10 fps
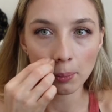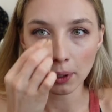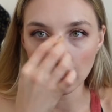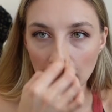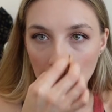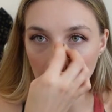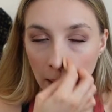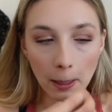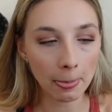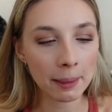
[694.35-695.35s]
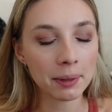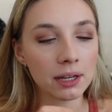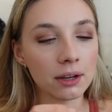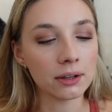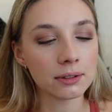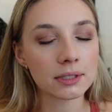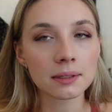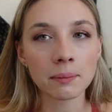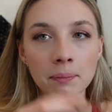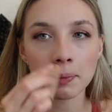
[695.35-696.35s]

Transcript: But like, my nose.